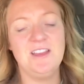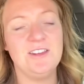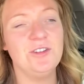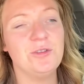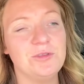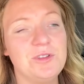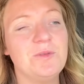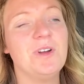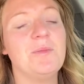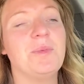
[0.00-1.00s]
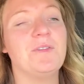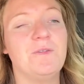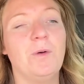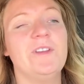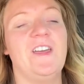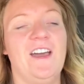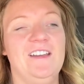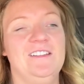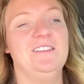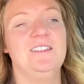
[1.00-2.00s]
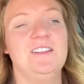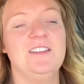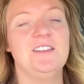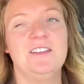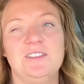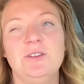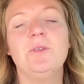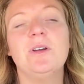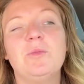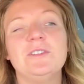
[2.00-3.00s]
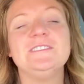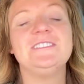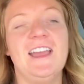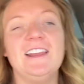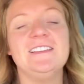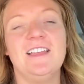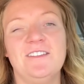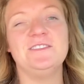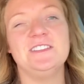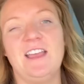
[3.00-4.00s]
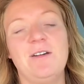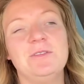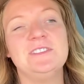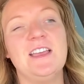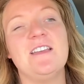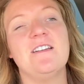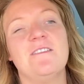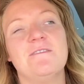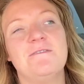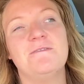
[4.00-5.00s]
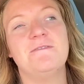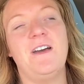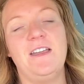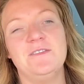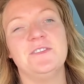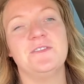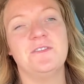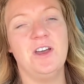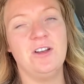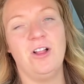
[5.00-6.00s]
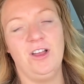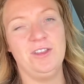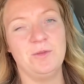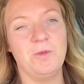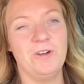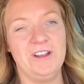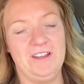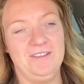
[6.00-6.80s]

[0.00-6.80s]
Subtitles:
Yeah, no, you were up before that. You were up when Daddy left, and that was at 5 o'clock in the morning.